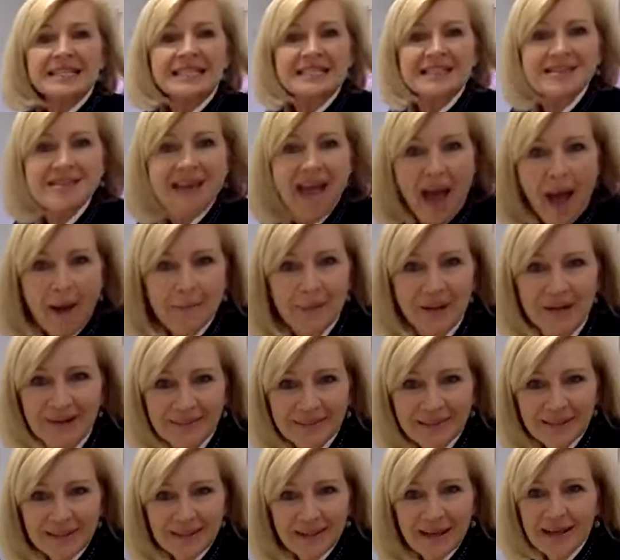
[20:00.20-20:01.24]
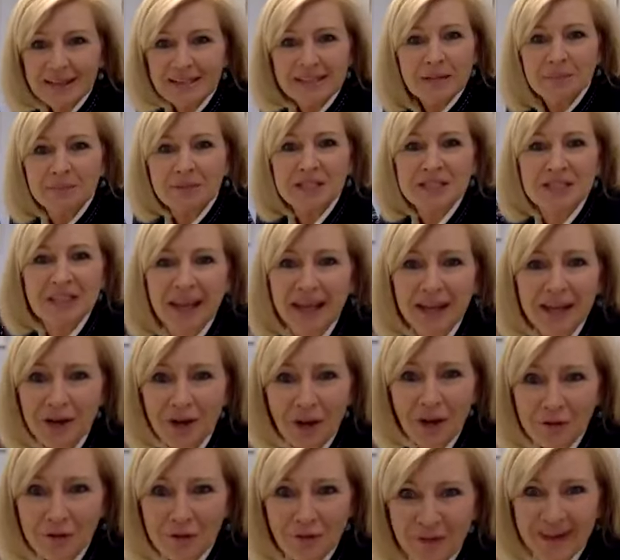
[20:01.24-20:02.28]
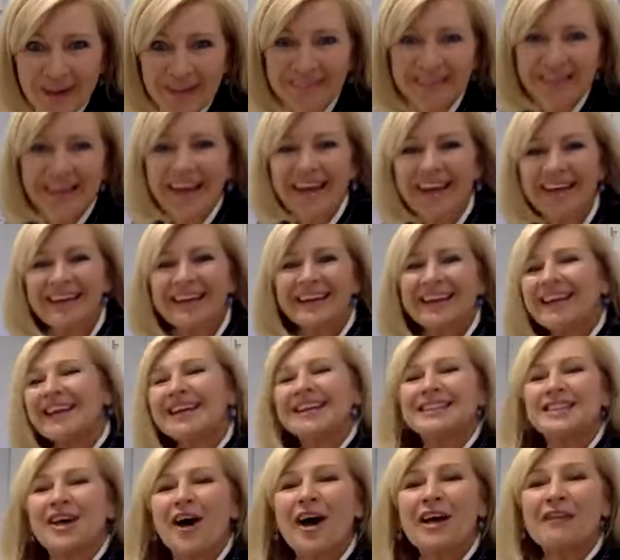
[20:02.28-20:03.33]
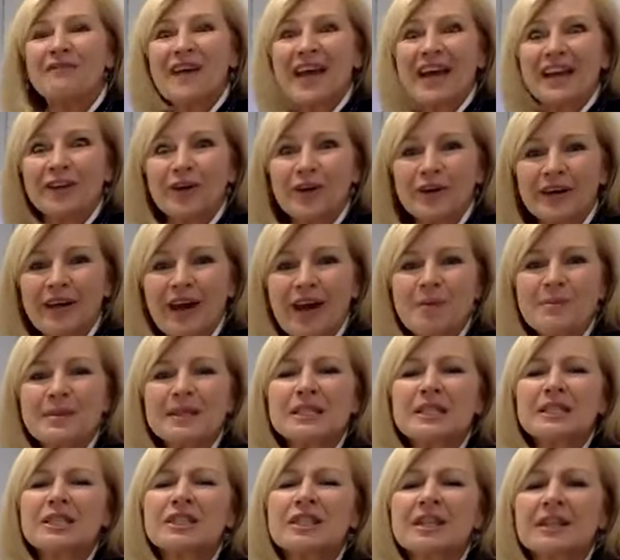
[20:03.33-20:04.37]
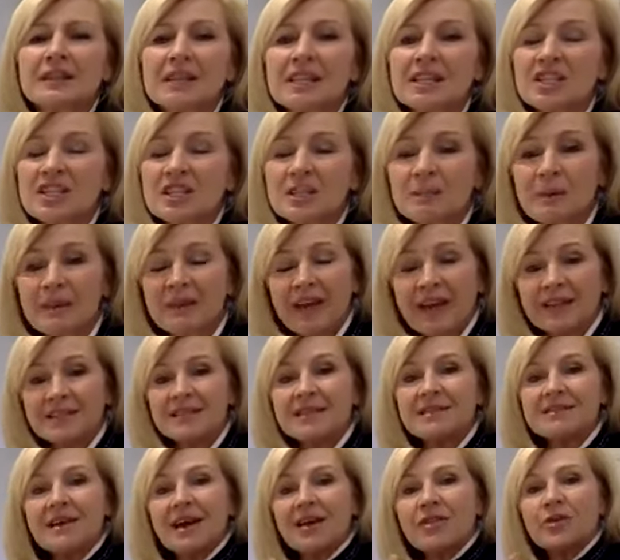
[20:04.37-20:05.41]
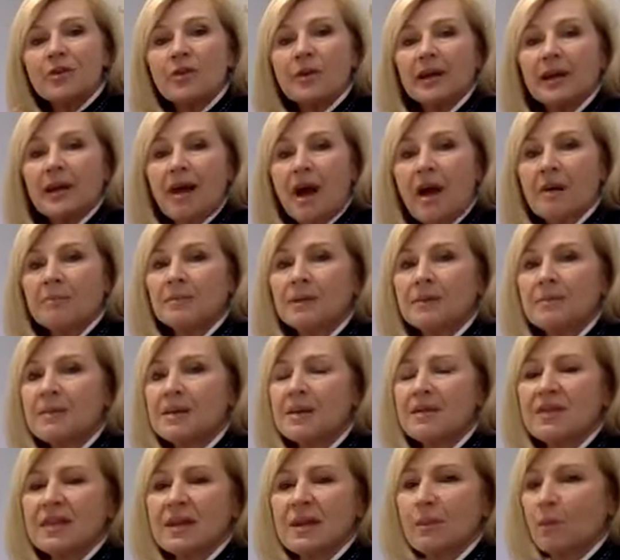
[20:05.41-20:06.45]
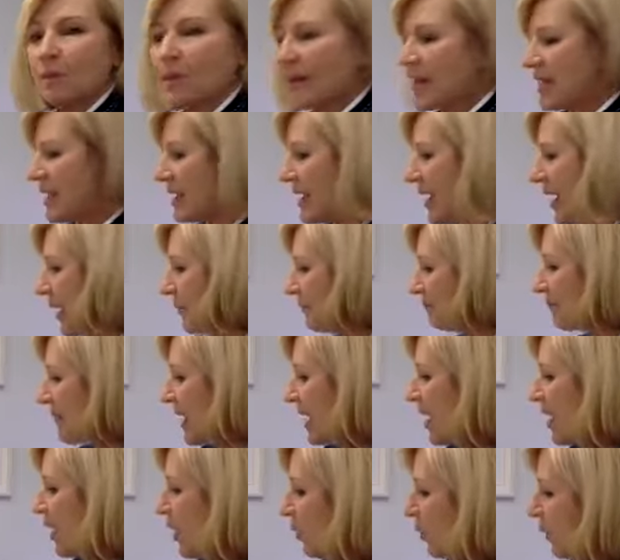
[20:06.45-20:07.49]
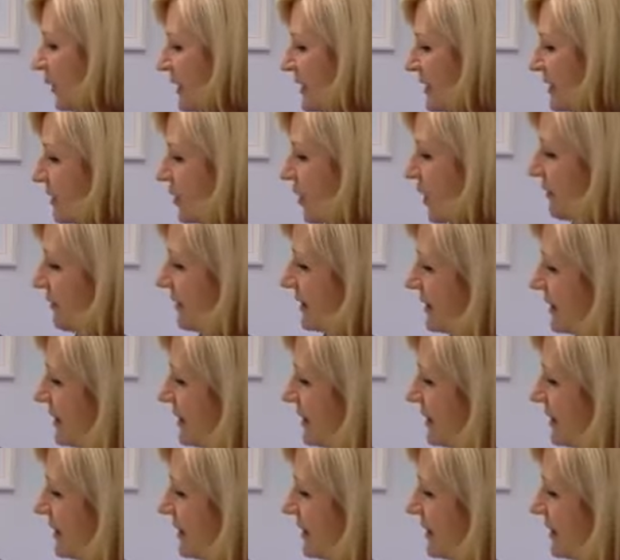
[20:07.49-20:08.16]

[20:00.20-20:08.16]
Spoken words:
snap, except it's keto friendly. It's like that low carb, it's delicious. But that's another accompaniment that we serve it